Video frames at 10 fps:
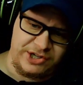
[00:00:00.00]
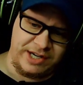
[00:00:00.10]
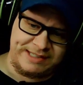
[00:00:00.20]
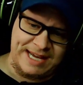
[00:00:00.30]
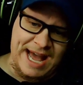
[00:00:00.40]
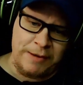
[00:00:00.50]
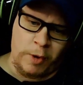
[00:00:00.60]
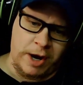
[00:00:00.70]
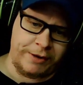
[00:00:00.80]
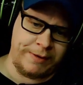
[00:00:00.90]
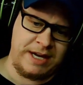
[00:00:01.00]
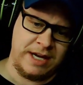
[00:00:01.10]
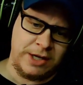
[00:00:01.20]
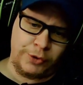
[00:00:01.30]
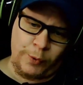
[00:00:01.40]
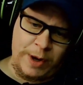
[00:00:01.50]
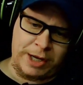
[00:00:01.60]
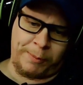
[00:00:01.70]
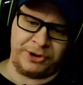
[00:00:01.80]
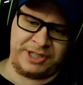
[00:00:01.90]
a tad watery,
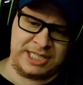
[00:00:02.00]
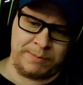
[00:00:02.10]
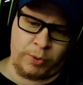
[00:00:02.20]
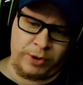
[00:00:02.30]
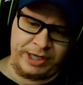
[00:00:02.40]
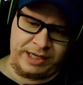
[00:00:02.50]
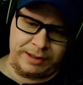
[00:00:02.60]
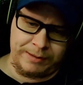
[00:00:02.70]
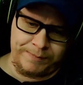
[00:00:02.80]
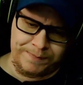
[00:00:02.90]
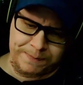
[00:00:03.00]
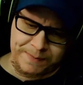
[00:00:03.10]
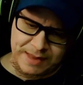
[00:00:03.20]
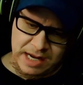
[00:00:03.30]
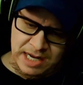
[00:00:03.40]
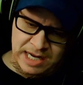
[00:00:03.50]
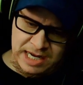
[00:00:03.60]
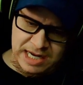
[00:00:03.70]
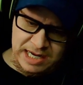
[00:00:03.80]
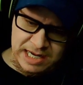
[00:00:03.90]
drinkable, disappointing.
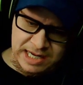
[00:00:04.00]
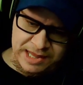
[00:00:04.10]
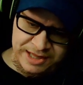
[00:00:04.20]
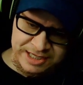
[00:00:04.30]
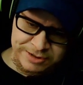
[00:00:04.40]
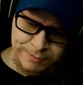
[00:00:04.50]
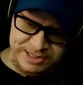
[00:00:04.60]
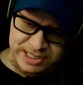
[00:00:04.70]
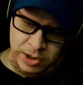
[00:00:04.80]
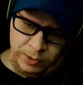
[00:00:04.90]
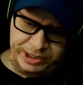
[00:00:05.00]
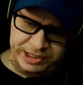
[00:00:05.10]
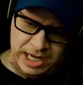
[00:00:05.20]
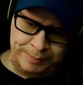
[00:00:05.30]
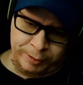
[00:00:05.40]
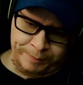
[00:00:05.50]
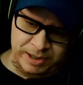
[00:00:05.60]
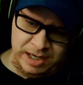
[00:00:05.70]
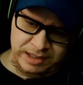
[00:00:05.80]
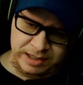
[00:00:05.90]
This was the only
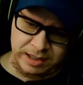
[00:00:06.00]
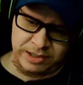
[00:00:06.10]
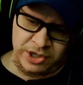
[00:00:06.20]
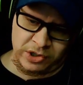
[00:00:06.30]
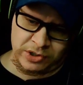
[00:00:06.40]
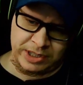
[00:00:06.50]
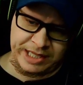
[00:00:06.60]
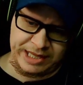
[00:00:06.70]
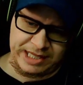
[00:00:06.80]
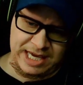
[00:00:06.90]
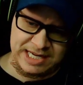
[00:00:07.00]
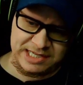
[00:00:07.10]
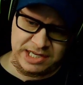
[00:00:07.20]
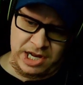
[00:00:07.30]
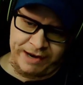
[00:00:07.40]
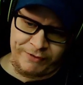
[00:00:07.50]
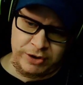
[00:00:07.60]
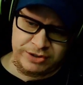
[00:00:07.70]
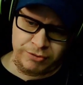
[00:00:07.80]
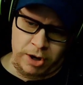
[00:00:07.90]
Doppelbock Dunkel in the case, and not a very
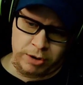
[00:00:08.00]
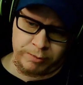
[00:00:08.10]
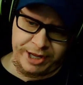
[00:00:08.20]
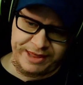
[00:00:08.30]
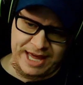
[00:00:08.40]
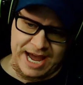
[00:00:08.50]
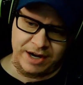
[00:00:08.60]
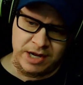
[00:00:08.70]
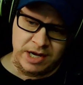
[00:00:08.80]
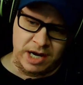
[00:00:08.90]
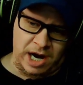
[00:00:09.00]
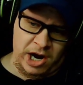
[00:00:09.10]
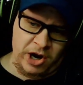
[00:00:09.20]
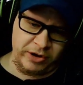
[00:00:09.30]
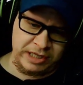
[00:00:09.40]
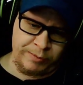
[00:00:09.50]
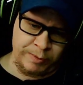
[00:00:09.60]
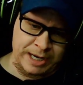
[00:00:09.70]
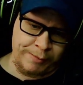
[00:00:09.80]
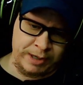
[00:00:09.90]
strong one at that. Hardly
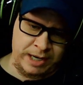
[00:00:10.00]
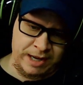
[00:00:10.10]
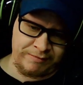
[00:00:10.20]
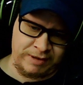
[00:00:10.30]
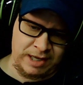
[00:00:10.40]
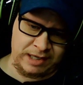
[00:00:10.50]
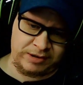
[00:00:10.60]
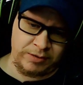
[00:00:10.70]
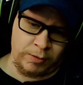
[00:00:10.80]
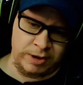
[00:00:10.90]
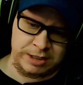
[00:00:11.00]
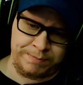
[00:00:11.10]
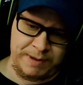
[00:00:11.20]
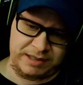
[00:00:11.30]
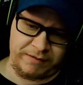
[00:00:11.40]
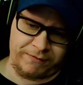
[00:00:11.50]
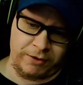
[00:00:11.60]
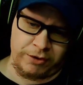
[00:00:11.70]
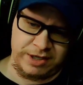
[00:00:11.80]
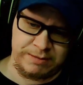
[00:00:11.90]
what I would have liked or expected for
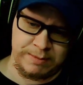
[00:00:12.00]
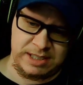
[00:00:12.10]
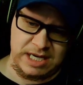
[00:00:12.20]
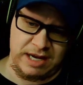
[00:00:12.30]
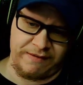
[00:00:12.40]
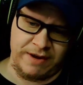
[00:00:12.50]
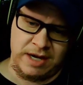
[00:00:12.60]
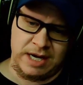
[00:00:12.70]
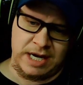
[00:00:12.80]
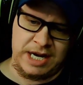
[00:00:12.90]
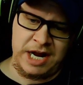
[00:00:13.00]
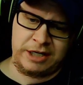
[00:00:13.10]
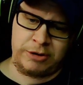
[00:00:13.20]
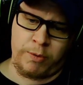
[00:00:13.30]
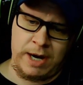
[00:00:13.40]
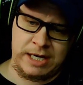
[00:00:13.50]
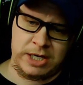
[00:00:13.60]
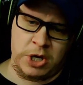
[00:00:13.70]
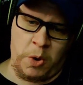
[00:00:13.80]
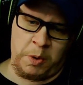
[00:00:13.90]
Christmas Eve. Not quite
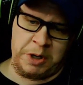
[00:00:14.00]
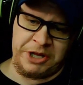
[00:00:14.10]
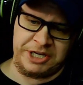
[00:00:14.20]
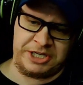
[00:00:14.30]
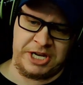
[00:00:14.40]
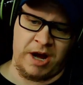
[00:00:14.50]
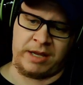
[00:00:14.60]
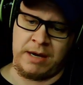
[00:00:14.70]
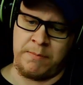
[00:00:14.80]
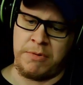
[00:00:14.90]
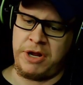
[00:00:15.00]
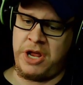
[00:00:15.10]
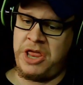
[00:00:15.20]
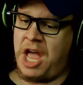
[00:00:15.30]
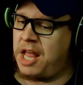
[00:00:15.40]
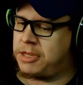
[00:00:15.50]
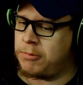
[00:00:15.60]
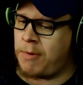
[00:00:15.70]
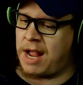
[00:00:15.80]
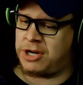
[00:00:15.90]
coal in the stocking, but in that
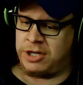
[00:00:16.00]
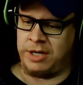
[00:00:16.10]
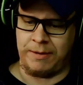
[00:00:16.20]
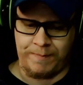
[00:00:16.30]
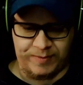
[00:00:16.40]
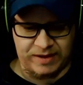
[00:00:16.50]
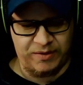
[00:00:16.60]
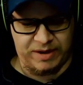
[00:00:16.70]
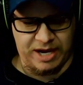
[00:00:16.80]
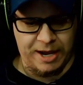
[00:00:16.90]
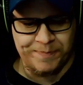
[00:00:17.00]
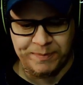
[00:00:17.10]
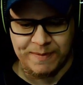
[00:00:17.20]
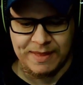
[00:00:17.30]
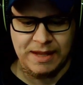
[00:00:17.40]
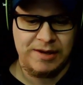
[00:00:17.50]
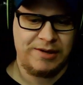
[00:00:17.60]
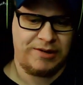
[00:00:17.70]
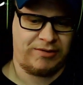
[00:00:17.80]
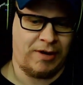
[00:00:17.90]
direction. Okay.
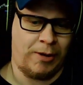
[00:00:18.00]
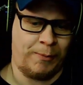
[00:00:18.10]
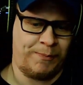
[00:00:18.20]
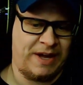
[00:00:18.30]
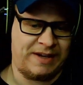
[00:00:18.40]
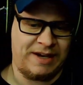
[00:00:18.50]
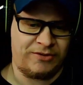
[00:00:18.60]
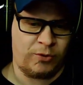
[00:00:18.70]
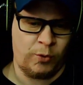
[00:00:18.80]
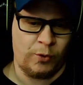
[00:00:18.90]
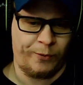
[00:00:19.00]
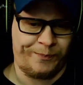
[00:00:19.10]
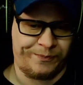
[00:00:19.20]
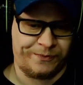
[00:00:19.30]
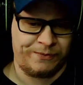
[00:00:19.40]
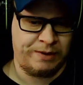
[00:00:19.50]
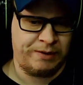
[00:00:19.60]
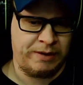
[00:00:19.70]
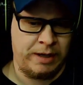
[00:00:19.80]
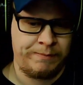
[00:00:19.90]
So, that guy's cool. All
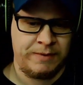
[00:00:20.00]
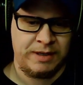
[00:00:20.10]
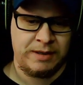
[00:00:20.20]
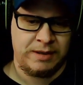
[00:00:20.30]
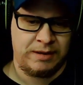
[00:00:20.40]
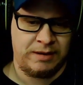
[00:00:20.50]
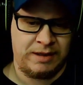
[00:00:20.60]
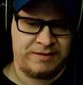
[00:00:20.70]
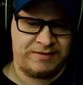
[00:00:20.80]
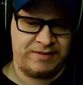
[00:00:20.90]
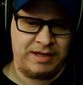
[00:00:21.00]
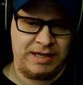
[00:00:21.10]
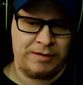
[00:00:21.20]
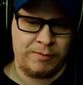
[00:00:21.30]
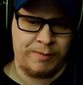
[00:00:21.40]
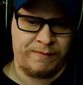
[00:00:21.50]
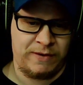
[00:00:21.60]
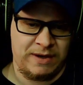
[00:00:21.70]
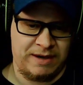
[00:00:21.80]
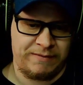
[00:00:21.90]
right. Let's see what we've got.